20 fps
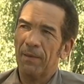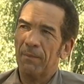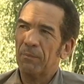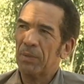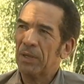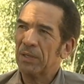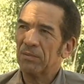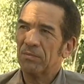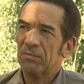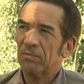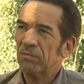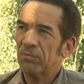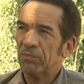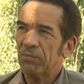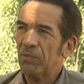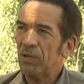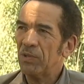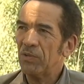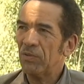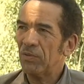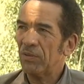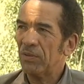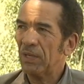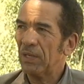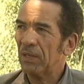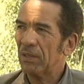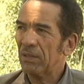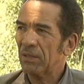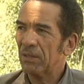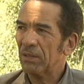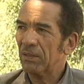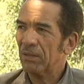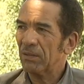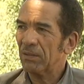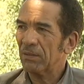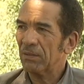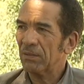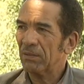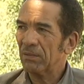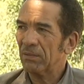But when you think
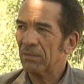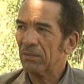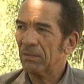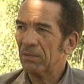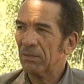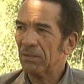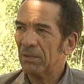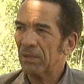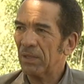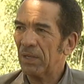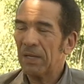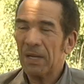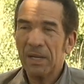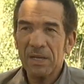in